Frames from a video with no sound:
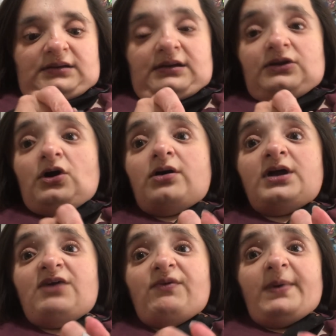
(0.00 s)
Y'all,
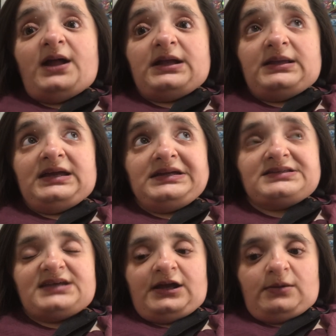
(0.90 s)
everybody
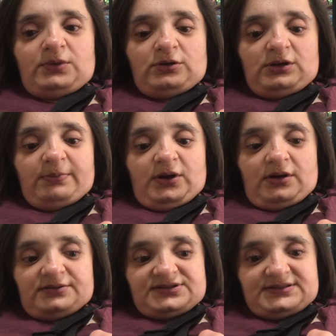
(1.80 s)
needs a community
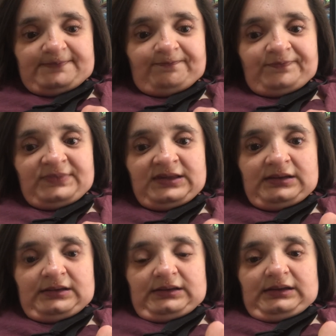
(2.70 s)
box
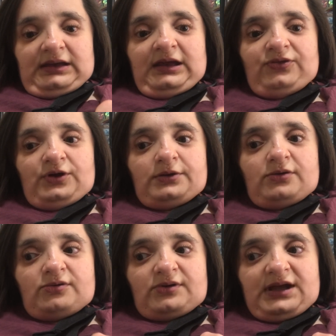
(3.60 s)
in their
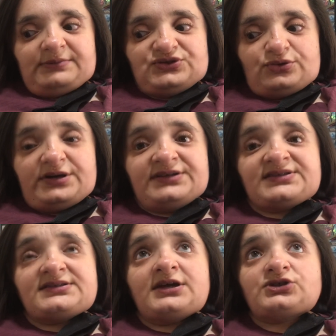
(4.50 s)
local game store. It's
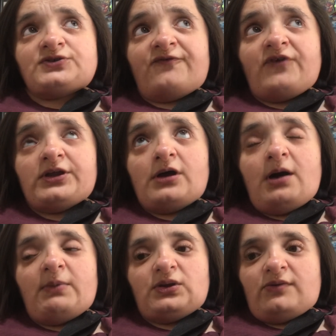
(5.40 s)
such a
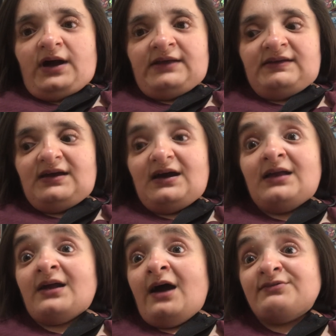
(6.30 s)
phenomenal idea,
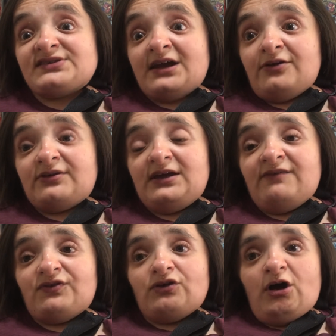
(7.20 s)
and I was scared to
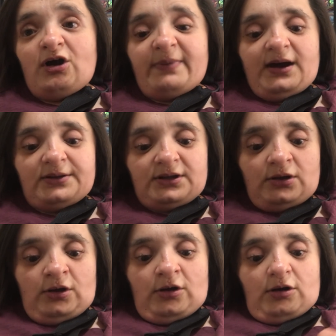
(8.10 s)
even talk about it
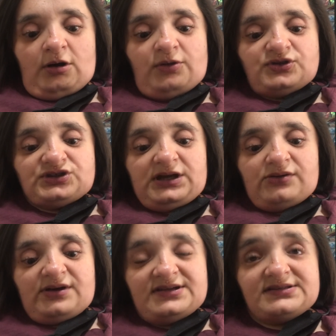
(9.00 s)
on the channel
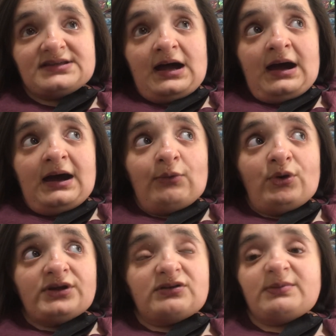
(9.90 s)
because I
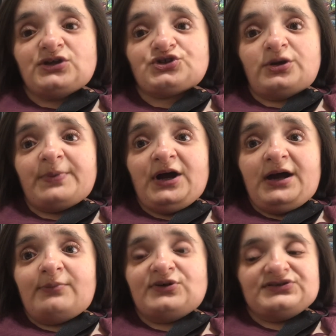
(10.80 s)
wanted to make sure
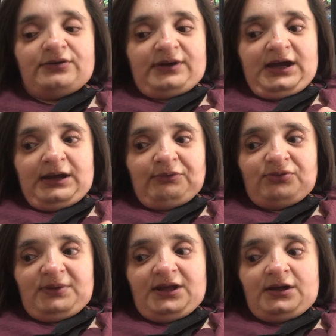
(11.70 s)
Brian was okay
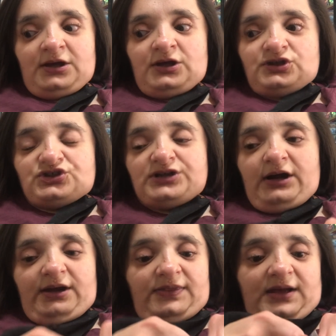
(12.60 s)
with me
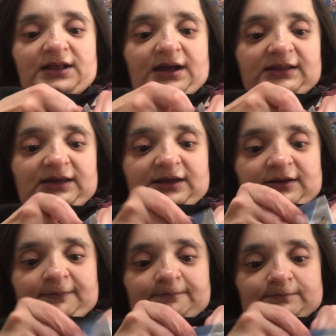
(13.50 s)
sharing that idea